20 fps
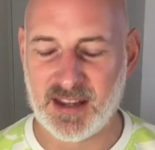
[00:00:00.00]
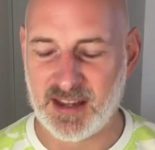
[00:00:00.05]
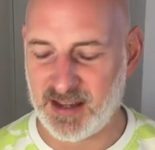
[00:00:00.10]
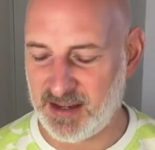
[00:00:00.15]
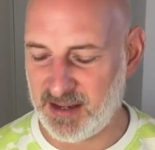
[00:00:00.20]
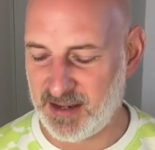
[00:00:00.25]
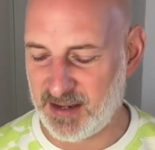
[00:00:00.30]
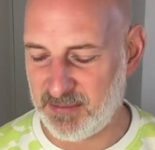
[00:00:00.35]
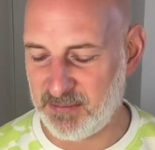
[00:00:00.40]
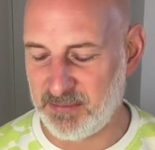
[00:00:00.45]

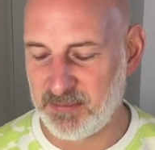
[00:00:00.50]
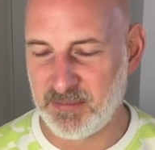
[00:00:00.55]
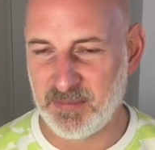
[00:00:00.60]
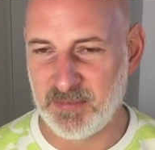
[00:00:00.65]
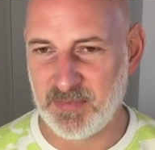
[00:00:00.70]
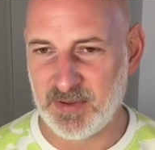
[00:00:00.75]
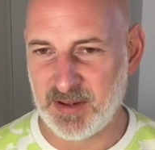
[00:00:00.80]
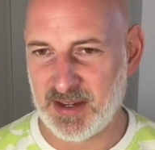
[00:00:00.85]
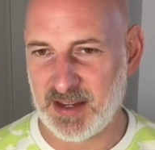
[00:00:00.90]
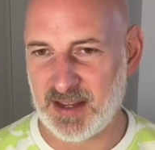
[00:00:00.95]

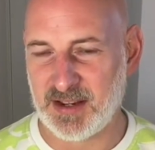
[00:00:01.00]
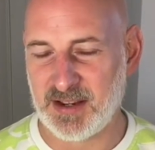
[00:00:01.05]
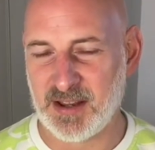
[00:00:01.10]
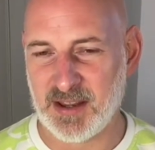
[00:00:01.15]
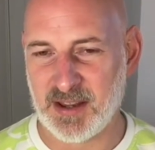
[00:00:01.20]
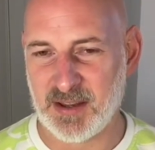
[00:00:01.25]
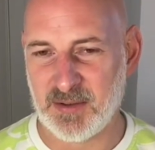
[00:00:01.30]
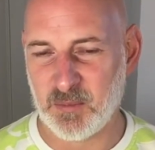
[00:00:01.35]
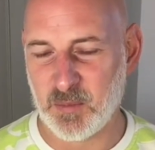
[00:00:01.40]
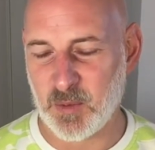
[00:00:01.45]
And
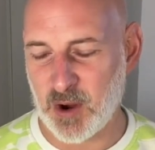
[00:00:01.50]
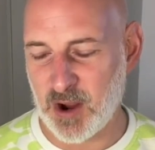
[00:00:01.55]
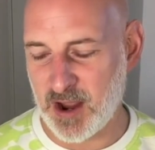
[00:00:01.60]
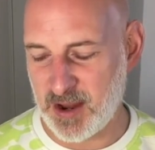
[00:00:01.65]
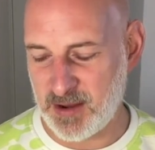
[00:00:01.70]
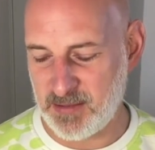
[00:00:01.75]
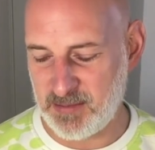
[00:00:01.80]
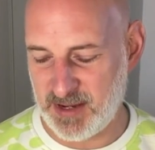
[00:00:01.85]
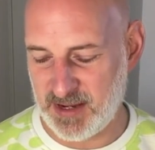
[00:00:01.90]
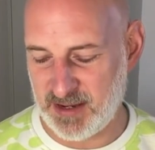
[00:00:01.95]
what
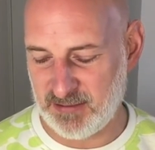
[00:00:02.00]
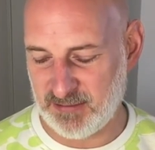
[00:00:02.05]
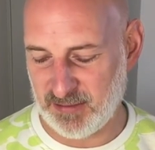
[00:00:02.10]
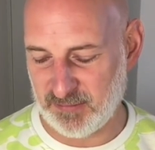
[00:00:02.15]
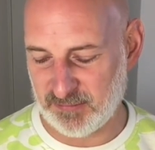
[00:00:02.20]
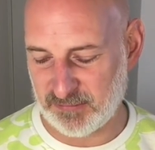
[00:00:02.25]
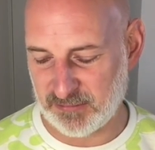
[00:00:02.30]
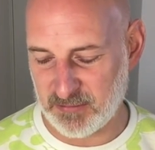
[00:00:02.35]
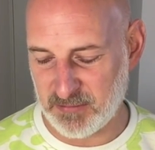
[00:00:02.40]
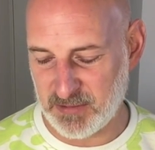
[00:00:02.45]
I'm
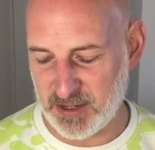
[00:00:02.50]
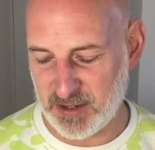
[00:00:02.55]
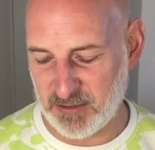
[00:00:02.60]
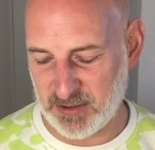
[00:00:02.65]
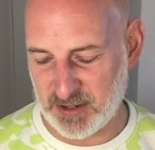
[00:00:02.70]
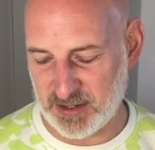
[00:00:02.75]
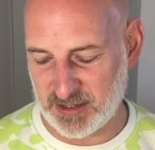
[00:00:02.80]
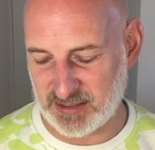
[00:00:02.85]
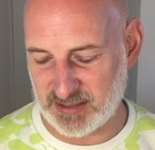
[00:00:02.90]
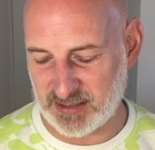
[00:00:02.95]
hearing from
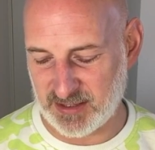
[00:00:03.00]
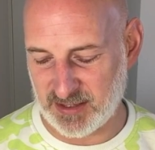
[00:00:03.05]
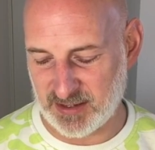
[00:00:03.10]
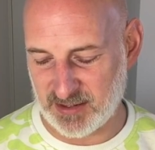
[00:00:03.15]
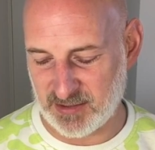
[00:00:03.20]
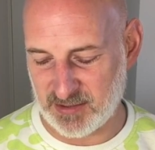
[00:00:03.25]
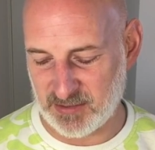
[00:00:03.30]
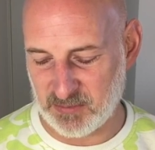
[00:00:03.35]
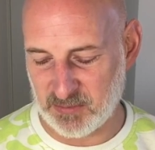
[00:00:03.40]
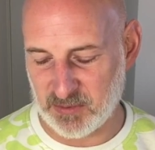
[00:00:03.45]
you is
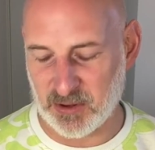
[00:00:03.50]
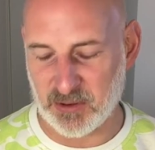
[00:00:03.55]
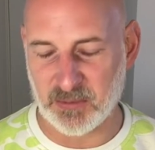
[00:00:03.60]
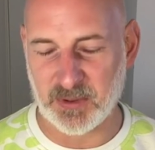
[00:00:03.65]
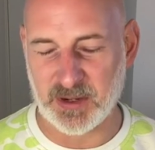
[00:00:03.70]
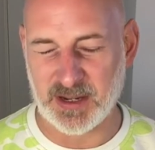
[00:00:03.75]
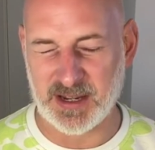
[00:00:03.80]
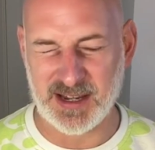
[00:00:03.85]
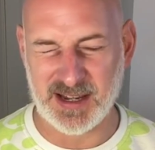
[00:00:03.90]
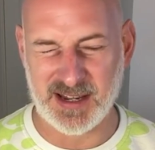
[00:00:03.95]
that what
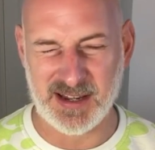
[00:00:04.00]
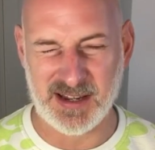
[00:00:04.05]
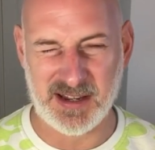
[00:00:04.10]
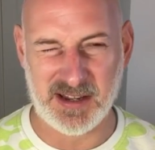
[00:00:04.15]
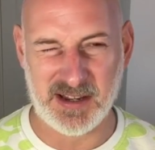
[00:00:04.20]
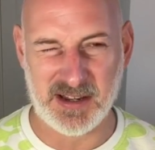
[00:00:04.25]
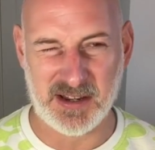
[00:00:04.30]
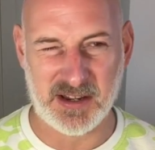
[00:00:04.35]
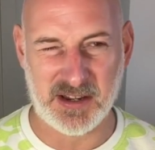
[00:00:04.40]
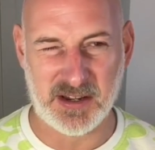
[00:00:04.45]

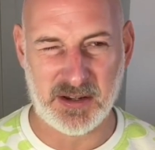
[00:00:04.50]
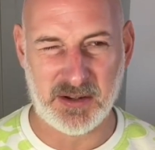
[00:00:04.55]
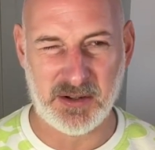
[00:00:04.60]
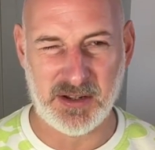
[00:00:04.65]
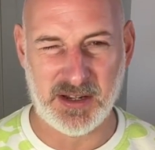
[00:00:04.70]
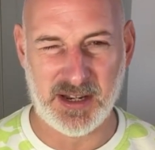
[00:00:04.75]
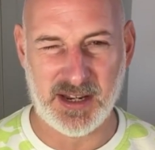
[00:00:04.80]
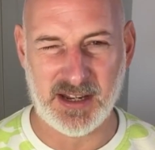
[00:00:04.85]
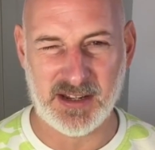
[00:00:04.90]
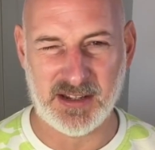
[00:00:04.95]
we
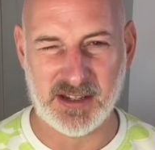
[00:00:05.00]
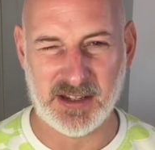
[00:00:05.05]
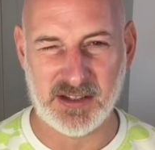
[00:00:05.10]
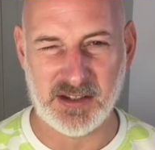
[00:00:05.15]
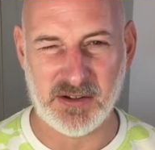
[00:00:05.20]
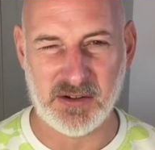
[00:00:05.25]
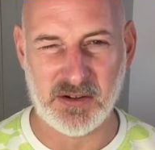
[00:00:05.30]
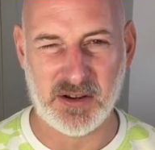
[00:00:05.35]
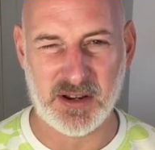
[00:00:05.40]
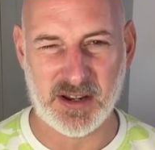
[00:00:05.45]
need to
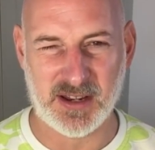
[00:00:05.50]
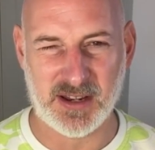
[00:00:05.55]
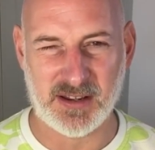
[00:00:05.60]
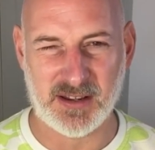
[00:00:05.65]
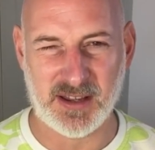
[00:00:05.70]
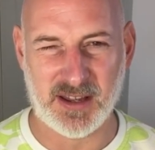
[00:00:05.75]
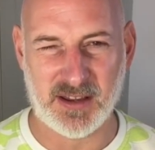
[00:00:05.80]
do,